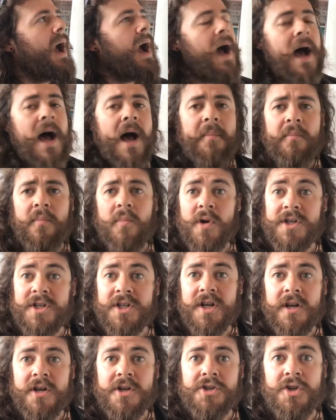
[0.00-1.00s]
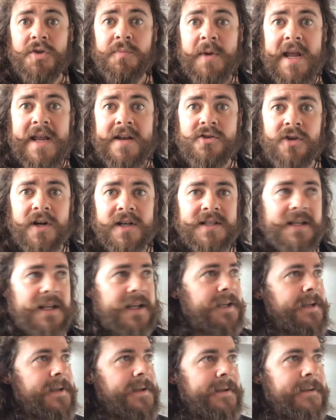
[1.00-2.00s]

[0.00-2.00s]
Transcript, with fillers: um, which should be interesting.